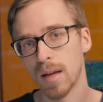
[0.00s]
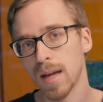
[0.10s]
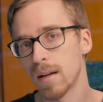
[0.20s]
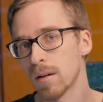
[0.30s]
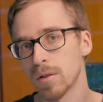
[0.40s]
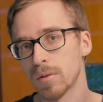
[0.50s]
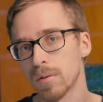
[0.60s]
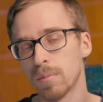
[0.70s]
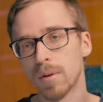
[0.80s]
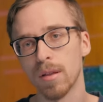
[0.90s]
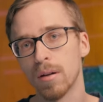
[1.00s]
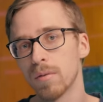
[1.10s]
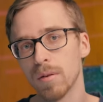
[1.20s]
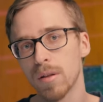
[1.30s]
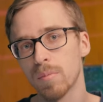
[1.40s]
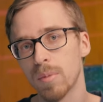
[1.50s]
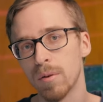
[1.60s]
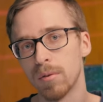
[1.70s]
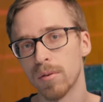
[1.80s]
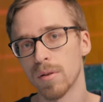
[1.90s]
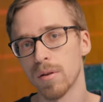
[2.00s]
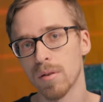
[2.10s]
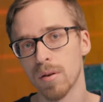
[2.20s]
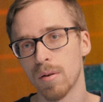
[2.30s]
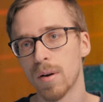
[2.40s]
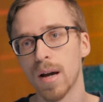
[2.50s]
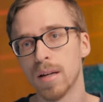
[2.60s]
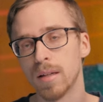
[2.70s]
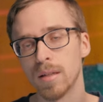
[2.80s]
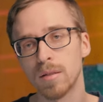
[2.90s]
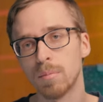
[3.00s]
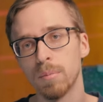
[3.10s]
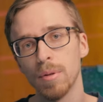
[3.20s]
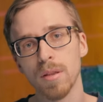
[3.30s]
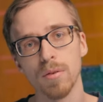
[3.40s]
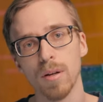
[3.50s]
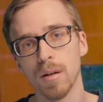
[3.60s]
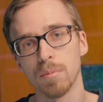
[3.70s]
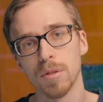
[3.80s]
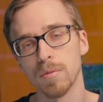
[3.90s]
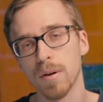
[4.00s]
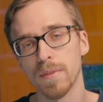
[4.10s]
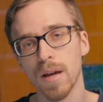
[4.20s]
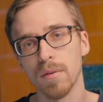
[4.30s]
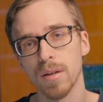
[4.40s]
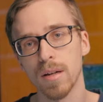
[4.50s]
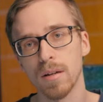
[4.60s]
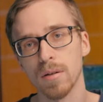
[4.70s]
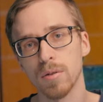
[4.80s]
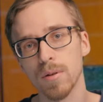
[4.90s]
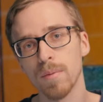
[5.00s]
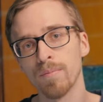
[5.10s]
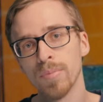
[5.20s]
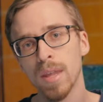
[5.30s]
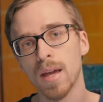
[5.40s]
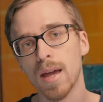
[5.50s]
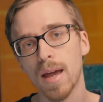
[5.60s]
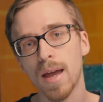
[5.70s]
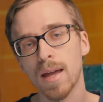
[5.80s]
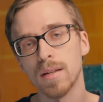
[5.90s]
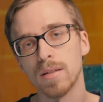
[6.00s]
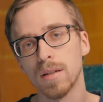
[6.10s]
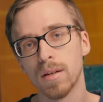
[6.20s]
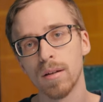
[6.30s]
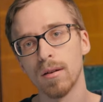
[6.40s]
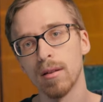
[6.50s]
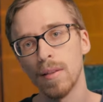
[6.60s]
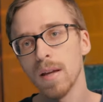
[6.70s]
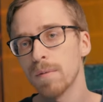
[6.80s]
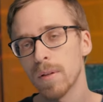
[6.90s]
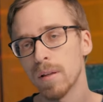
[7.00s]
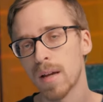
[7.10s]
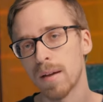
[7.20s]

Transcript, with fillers: 800 was underexposed, so I needed to bump it straight up to 12,800. And thankfully the